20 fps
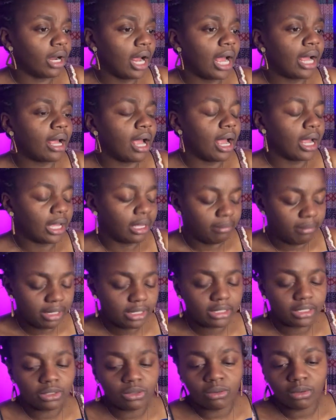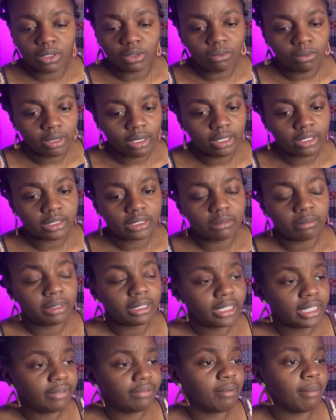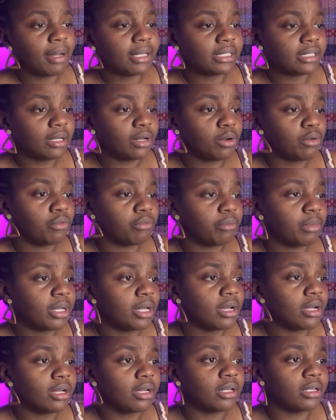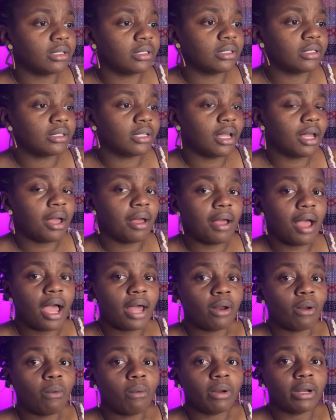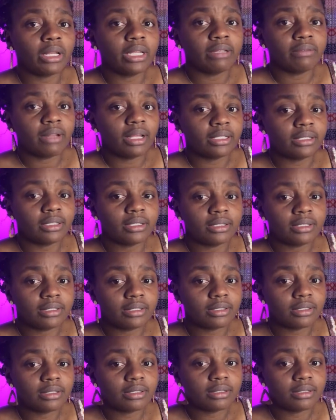I commit to doing the work to believe in myself because I don't want to live like this.